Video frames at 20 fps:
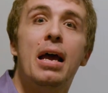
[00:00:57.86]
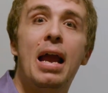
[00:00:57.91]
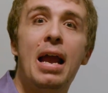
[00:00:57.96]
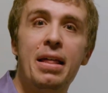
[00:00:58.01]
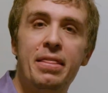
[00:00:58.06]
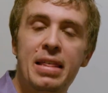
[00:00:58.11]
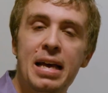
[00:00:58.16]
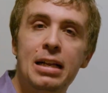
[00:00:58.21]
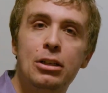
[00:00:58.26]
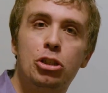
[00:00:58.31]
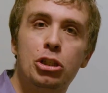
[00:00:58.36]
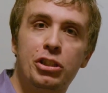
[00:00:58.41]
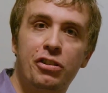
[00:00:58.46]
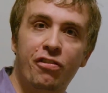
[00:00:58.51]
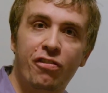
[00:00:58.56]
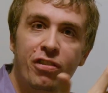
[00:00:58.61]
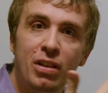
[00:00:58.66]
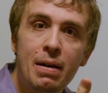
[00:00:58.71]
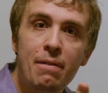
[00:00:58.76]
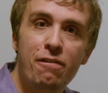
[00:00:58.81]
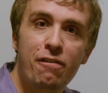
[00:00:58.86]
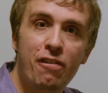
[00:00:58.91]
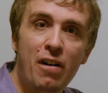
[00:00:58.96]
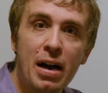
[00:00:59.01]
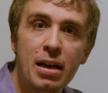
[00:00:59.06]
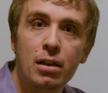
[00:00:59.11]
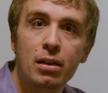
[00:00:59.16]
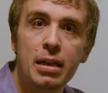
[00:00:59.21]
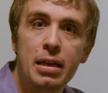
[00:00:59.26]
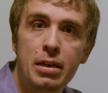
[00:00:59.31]
and then just flip
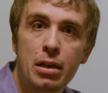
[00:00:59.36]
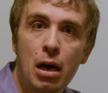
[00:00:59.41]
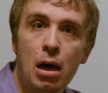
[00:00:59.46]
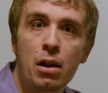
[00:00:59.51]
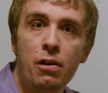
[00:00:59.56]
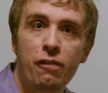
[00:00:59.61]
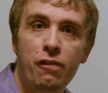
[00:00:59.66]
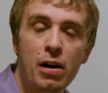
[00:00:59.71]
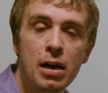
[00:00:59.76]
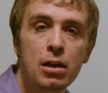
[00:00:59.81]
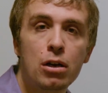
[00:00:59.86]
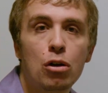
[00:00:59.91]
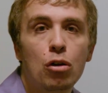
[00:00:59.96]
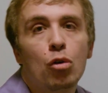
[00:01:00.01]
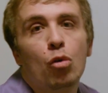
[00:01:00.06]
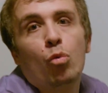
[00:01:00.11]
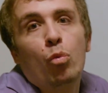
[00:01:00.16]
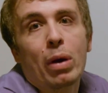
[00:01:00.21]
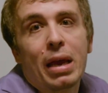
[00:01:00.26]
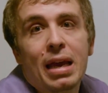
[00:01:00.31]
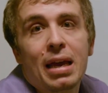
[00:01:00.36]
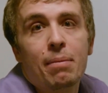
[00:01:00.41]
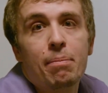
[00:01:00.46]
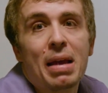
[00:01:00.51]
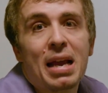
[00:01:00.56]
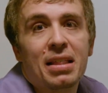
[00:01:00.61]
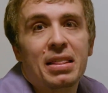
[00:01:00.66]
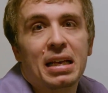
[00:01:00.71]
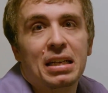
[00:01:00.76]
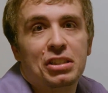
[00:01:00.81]
final and non-final, we can
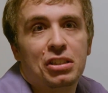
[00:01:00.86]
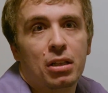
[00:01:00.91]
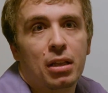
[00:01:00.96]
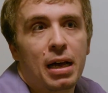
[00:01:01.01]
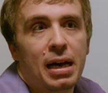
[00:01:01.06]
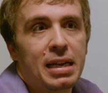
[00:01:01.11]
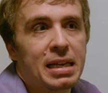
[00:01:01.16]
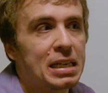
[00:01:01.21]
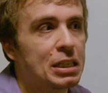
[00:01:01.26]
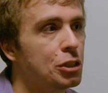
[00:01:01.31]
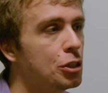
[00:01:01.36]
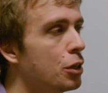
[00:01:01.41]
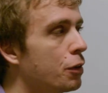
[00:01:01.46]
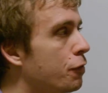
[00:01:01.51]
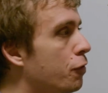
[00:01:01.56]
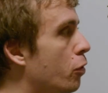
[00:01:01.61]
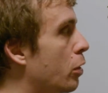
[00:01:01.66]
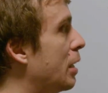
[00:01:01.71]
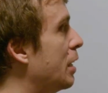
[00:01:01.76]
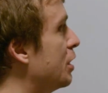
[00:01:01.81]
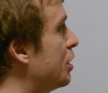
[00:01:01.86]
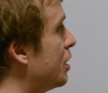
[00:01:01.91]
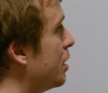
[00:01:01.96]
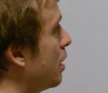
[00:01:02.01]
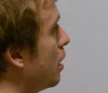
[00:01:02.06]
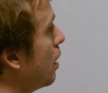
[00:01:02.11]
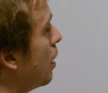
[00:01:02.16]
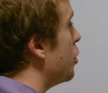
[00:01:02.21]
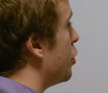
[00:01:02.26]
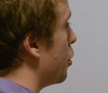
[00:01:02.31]
make things a lot easier for us.
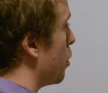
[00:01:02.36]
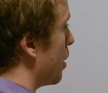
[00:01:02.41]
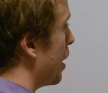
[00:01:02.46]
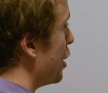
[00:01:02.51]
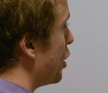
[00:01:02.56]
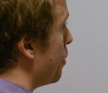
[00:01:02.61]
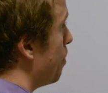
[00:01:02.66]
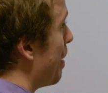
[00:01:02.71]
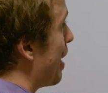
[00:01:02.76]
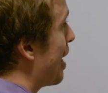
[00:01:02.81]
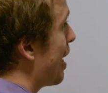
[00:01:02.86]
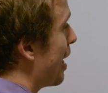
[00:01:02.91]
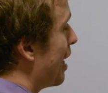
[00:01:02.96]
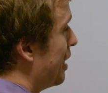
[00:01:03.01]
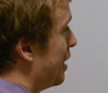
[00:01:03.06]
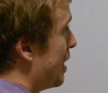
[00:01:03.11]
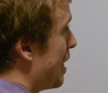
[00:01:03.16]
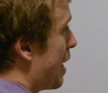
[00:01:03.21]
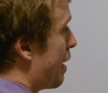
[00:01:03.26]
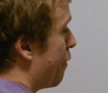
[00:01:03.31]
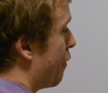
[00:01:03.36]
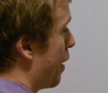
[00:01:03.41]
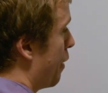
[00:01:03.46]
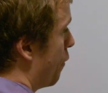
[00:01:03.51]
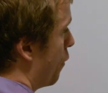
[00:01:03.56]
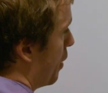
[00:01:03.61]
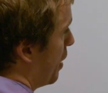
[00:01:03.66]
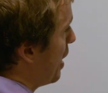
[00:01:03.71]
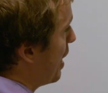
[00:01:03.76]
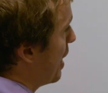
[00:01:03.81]
So let's make a D F A for